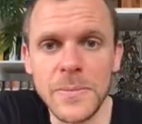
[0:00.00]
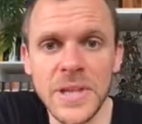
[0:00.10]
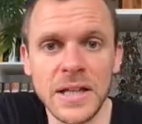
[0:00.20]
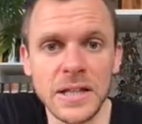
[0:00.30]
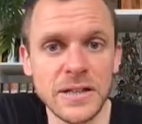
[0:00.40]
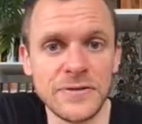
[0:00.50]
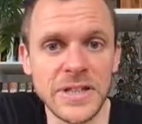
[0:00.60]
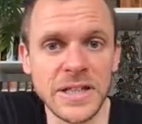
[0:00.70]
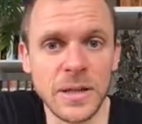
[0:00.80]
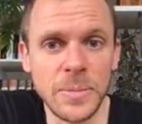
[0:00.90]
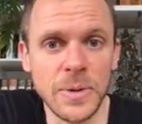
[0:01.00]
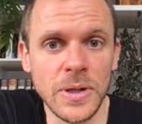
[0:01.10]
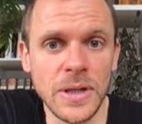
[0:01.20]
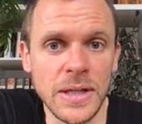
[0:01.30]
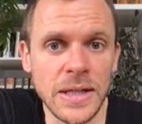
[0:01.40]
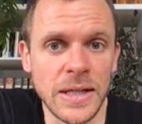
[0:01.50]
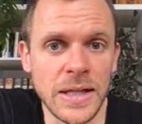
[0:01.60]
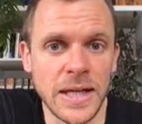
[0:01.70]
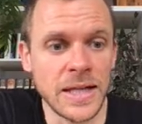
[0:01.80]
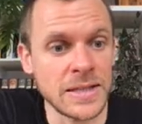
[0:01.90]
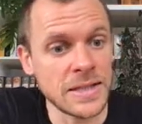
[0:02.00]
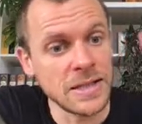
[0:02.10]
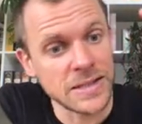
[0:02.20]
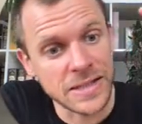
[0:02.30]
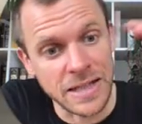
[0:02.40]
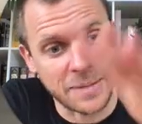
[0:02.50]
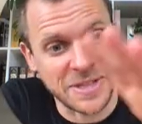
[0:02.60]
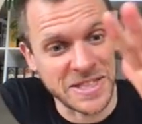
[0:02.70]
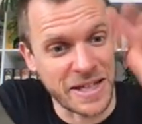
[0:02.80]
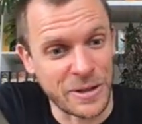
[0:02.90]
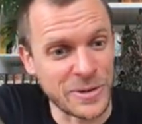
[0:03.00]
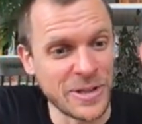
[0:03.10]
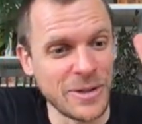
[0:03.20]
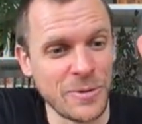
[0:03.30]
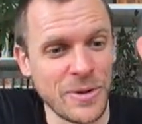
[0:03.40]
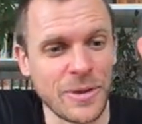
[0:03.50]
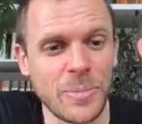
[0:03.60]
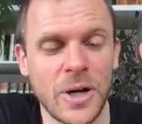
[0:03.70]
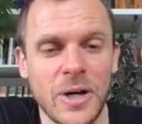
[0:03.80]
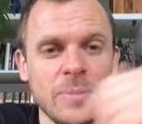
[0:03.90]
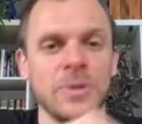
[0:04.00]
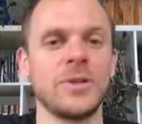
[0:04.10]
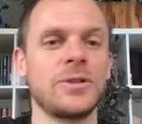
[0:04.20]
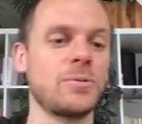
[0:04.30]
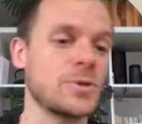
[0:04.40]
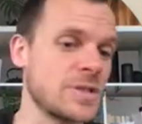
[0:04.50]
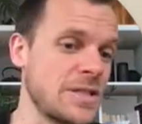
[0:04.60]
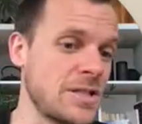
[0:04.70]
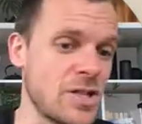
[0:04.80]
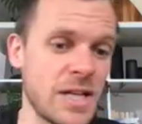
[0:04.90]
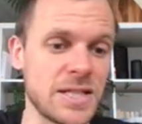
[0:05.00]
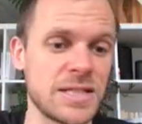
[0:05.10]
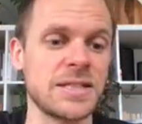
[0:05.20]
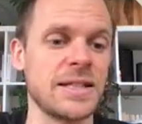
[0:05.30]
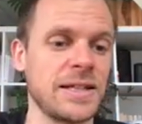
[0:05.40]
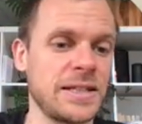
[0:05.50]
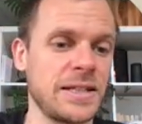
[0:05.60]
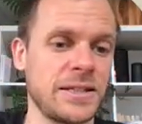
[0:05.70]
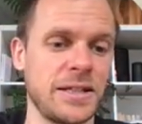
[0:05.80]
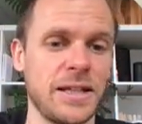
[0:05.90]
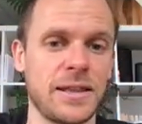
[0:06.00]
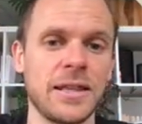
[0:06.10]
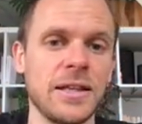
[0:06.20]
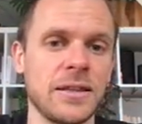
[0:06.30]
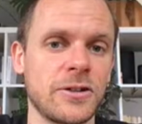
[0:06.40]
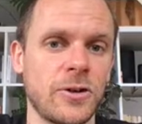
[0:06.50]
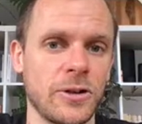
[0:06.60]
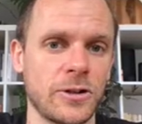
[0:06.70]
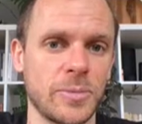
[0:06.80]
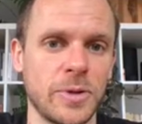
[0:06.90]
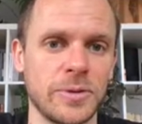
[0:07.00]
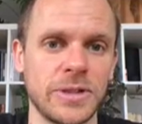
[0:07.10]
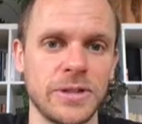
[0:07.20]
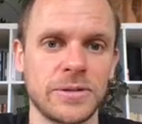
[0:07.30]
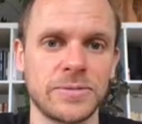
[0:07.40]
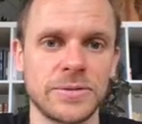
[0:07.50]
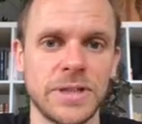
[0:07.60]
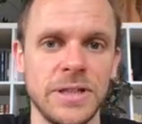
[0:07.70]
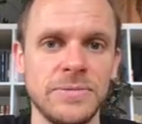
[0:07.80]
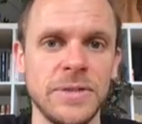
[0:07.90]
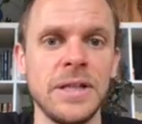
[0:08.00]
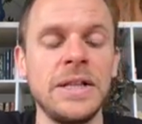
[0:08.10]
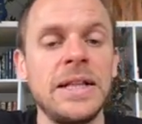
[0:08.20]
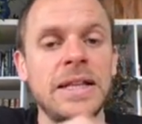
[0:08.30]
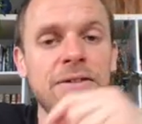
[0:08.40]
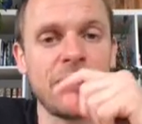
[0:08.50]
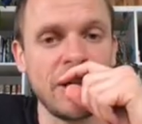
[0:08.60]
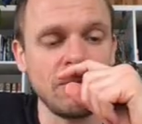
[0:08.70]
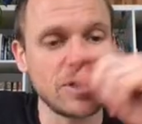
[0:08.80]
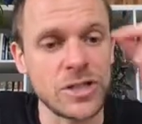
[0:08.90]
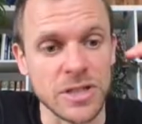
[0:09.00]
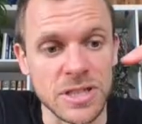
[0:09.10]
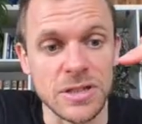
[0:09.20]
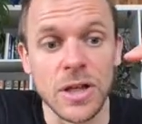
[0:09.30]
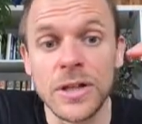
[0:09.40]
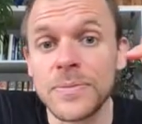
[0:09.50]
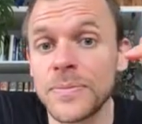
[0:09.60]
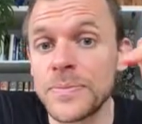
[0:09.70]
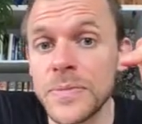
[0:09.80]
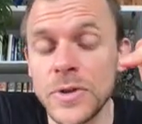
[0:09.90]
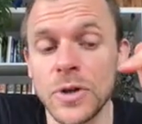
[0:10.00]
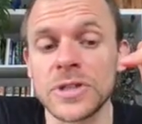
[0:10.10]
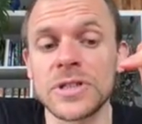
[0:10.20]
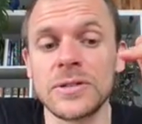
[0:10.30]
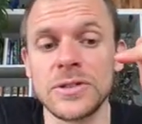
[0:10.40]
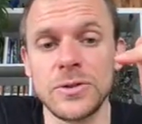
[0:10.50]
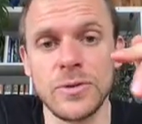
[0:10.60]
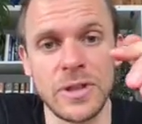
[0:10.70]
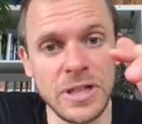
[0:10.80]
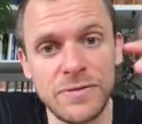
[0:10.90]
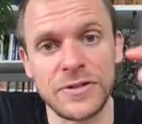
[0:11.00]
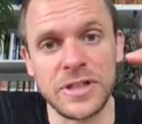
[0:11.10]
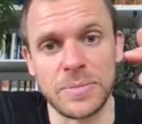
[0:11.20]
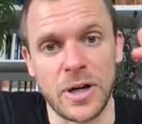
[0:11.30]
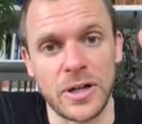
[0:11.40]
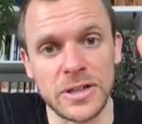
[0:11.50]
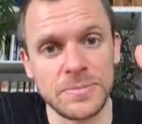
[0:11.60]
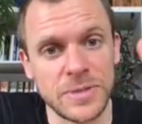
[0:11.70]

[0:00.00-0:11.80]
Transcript: Lifting up and slapping down with the palm towards the chest, slightly underneath the collarbone here. Okay, if I would just not do the lifting part, but